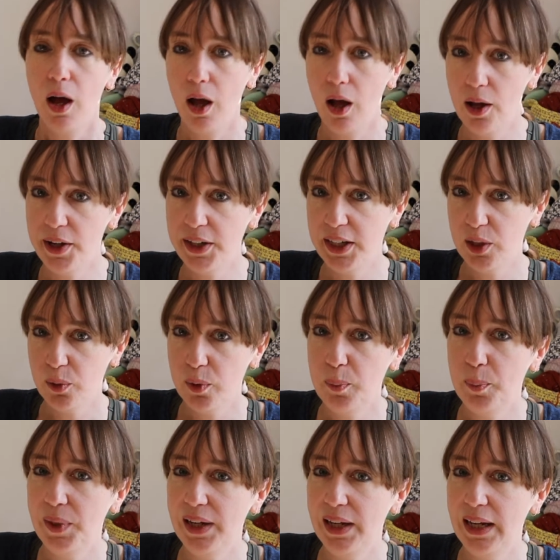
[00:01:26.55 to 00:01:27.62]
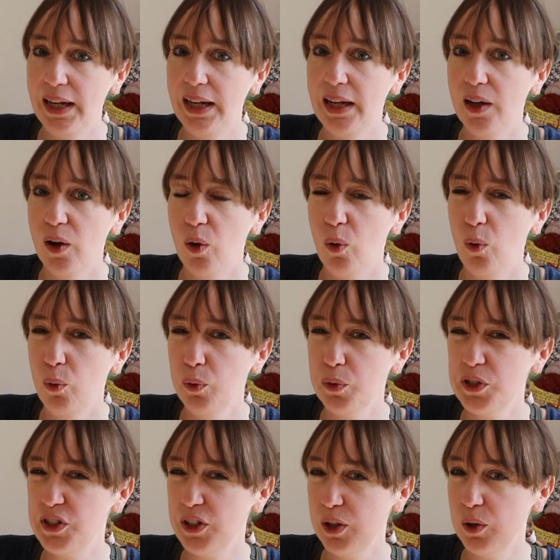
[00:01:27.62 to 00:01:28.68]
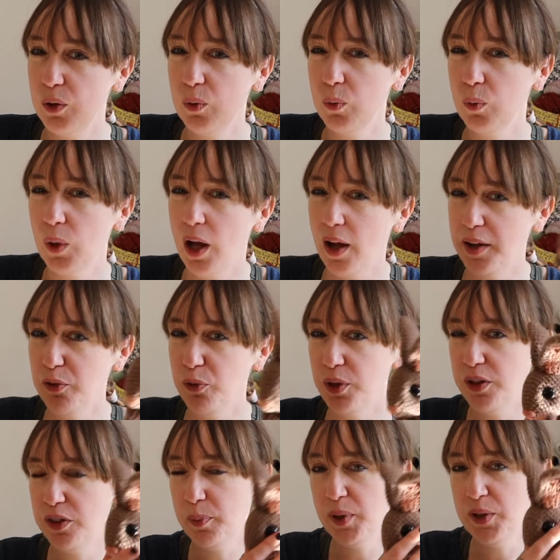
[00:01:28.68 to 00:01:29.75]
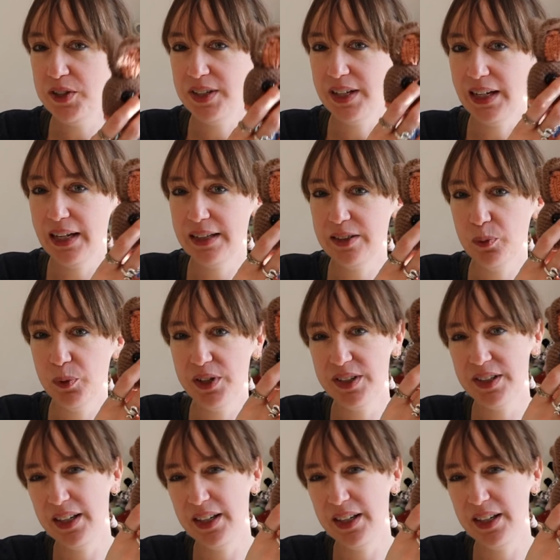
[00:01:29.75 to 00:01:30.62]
Arguably also kind of one of the most neglected ones.